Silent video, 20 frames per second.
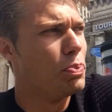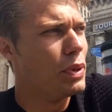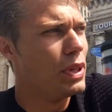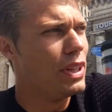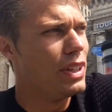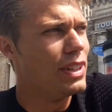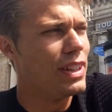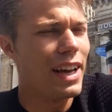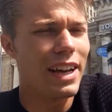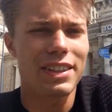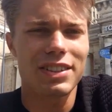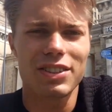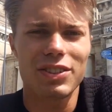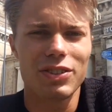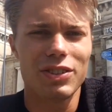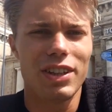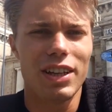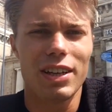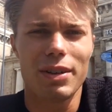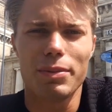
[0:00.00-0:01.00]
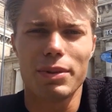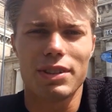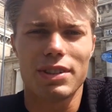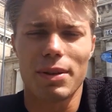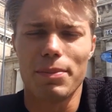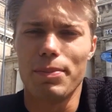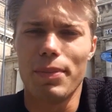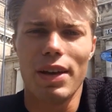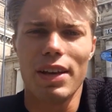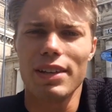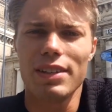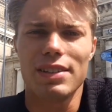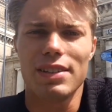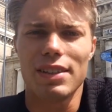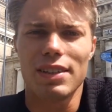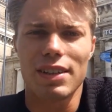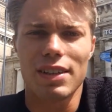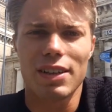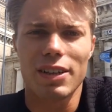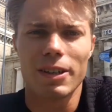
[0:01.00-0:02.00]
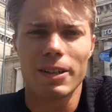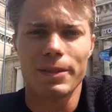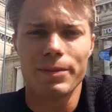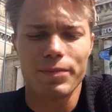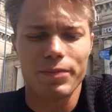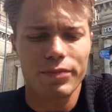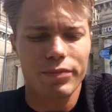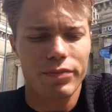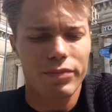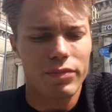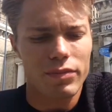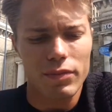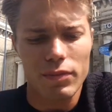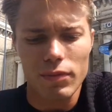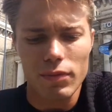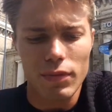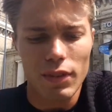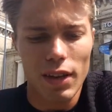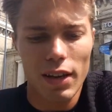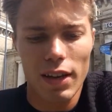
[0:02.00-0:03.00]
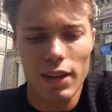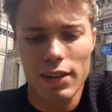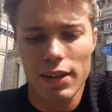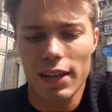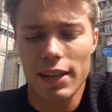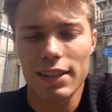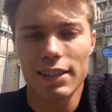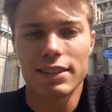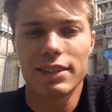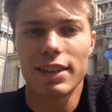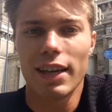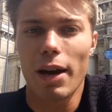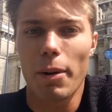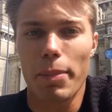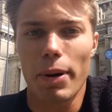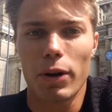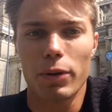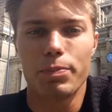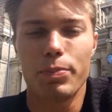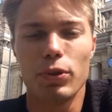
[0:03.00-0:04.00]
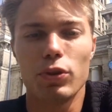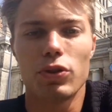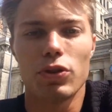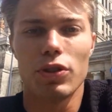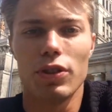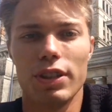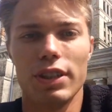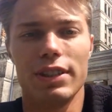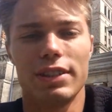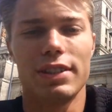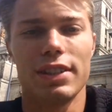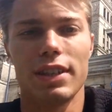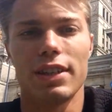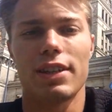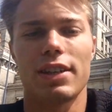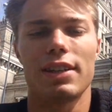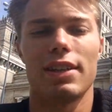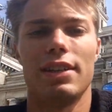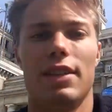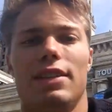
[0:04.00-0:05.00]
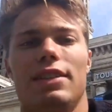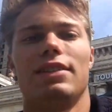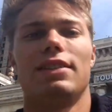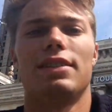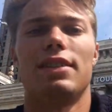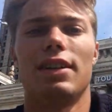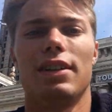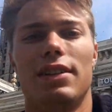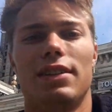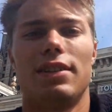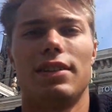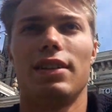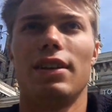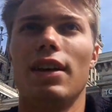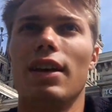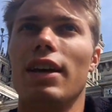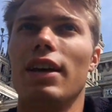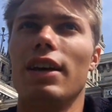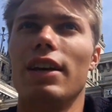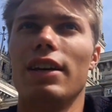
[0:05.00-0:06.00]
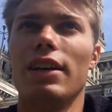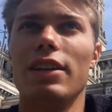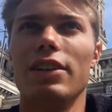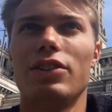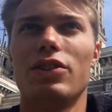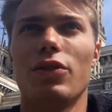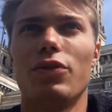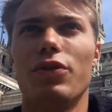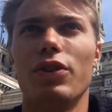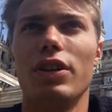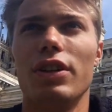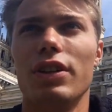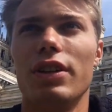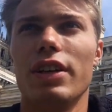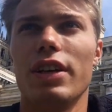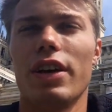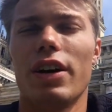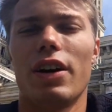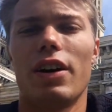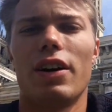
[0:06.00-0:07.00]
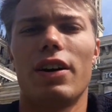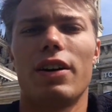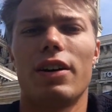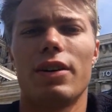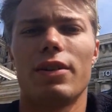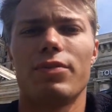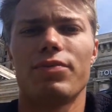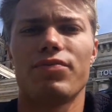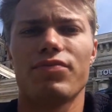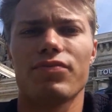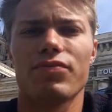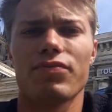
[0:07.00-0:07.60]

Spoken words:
be next to them, it's amazing. And I can say about Piotr Lisek is that he's a really a